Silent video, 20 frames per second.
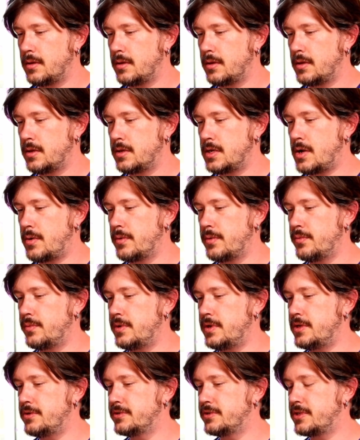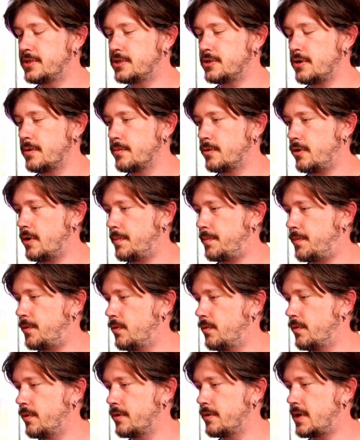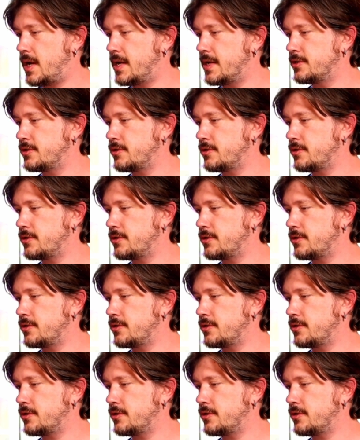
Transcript: Now, when we use the term cripple, we're not